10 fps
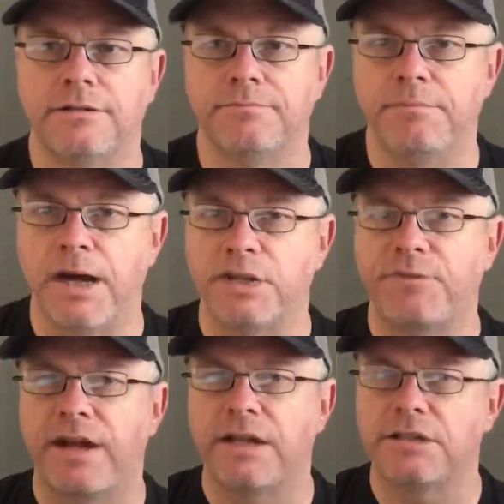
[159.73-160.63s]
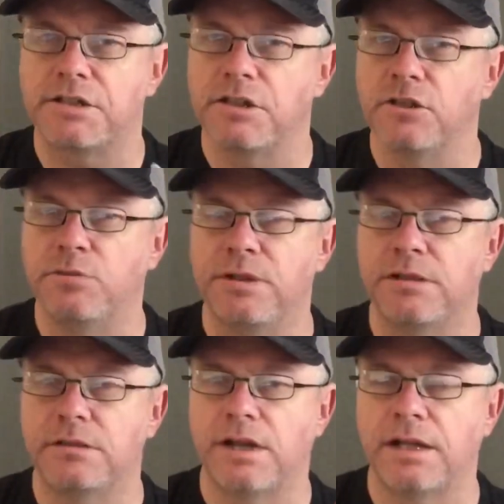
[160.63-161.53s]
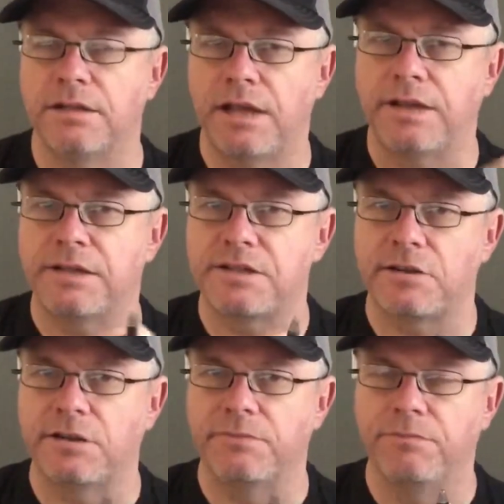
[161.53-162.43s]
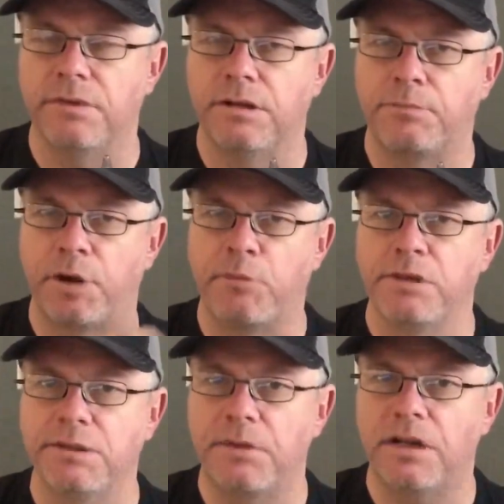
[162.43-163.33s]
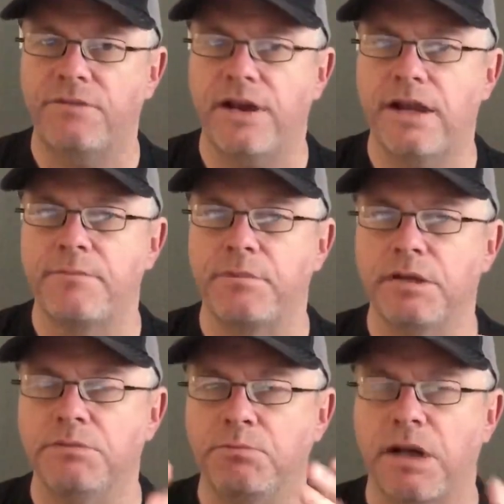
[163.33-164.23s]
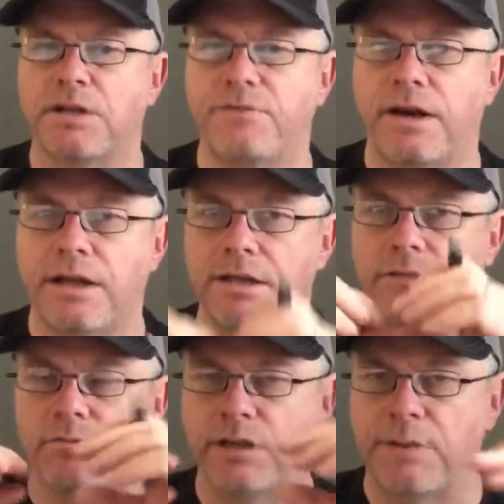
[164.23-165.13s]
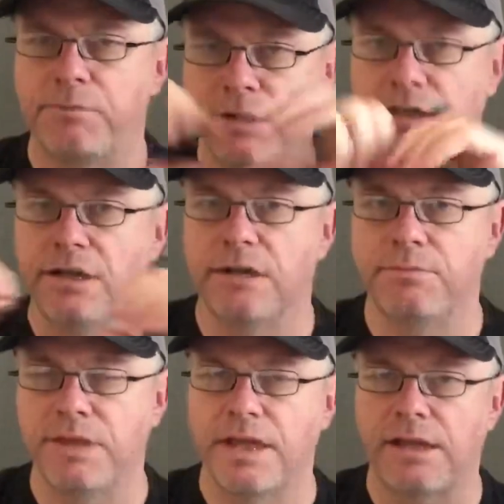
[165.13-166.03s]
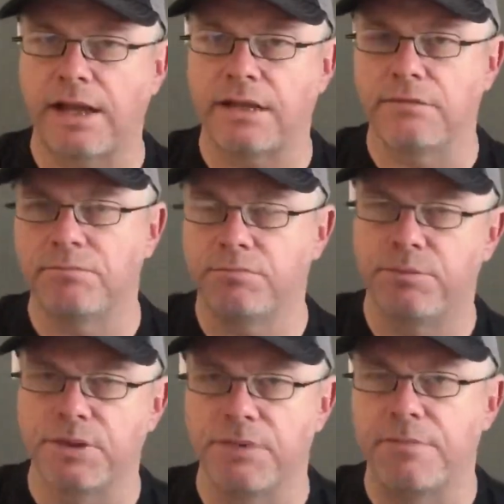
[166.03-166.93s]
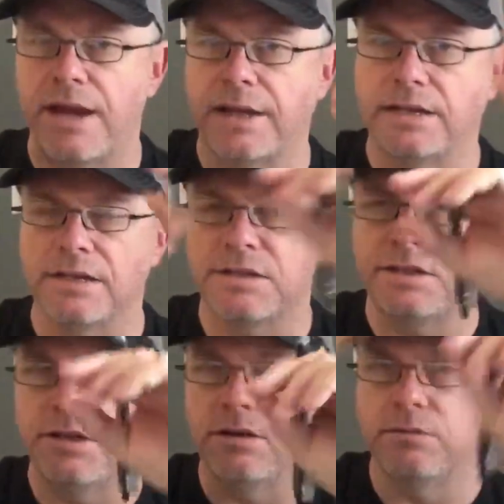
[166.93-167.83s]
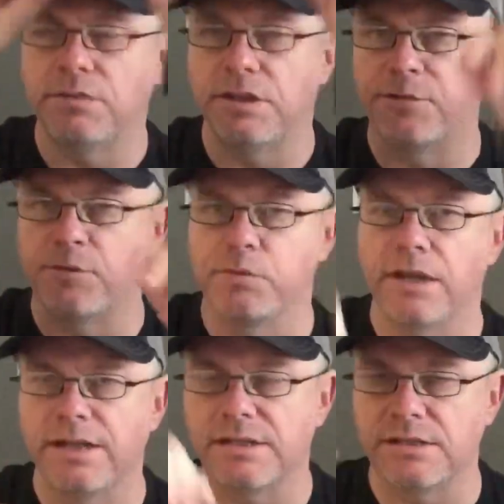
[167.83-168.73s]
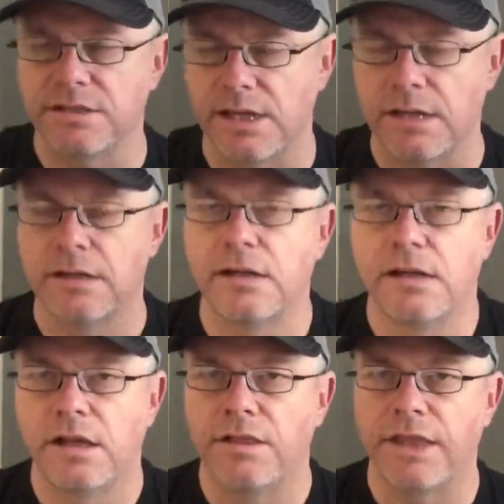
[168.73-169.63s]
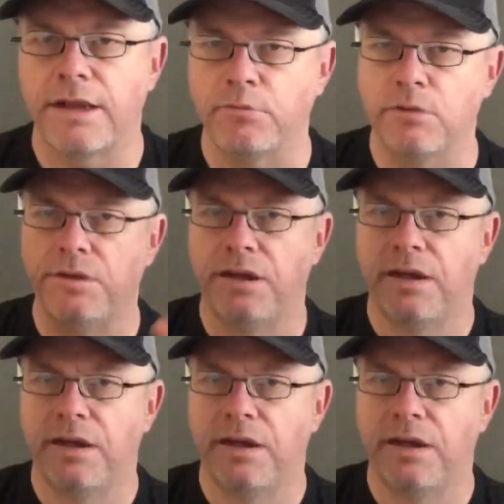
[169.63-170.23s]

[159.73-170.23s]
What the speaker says: modify it just a little bit, not necessarily permanently modify it, but modify it when I put it up, that I can put the magnets, different places that would